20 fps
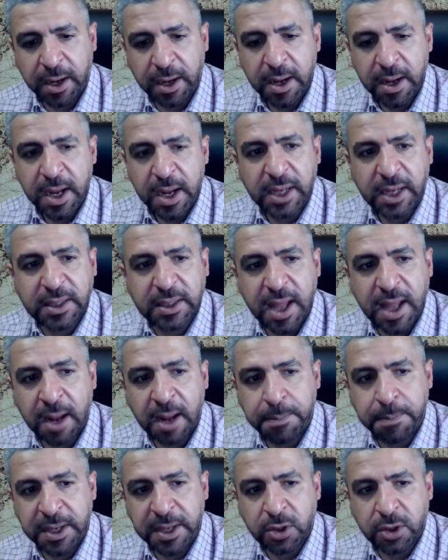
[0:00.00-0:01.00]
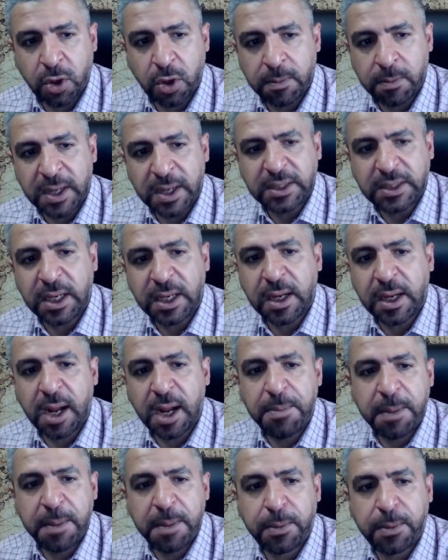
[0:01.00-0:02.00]
It can be traumatic, can be
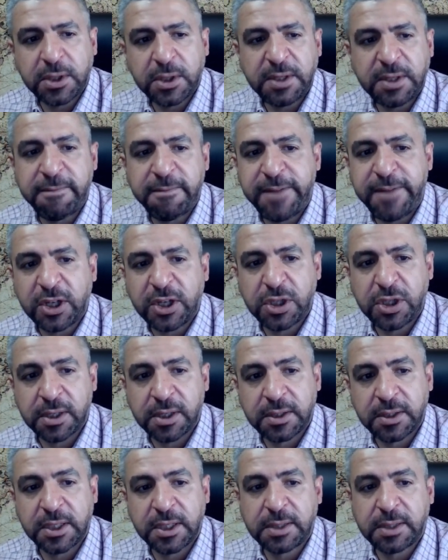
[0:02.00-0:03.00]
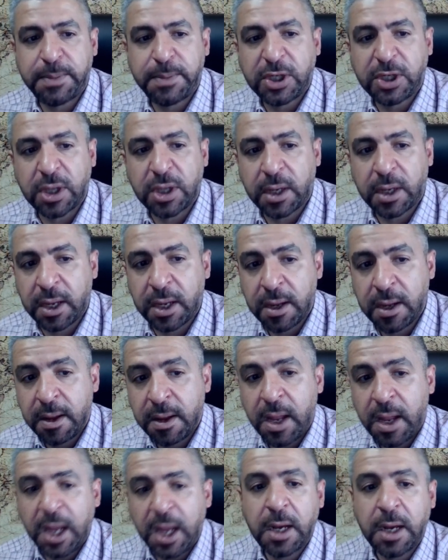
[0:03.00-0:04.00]
post-infectious, especially
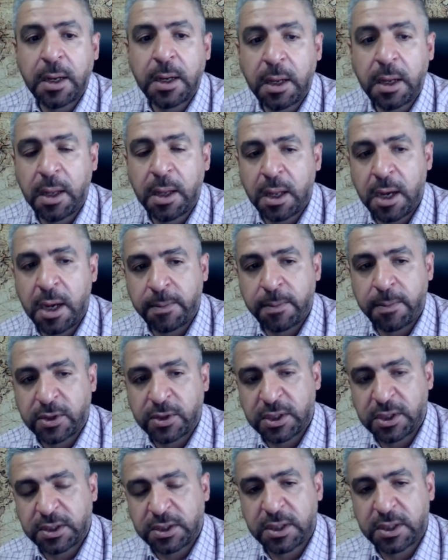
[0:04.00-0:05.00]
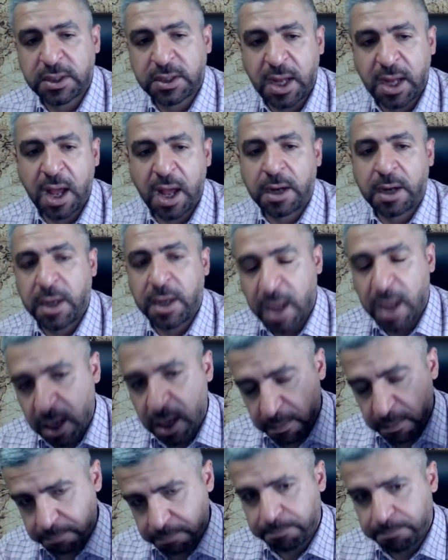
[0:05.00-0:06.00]
in pneumocystis carinii,
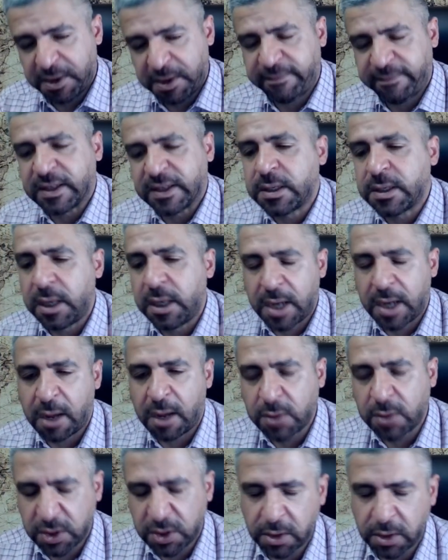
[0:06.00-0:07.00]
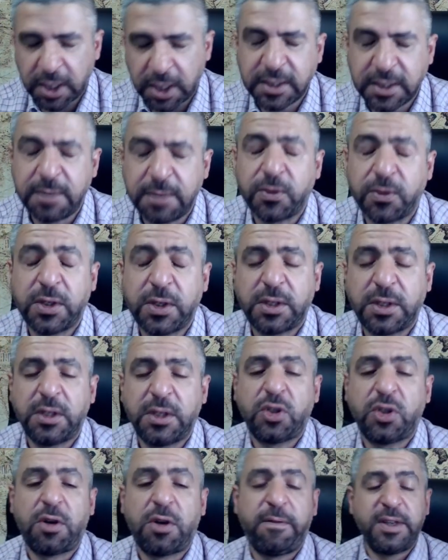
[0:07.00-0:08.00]
previously now it's known as pneumocystis
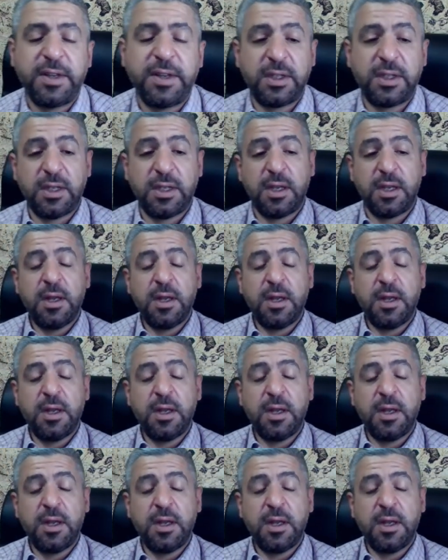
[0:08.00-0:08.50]
jirovecii,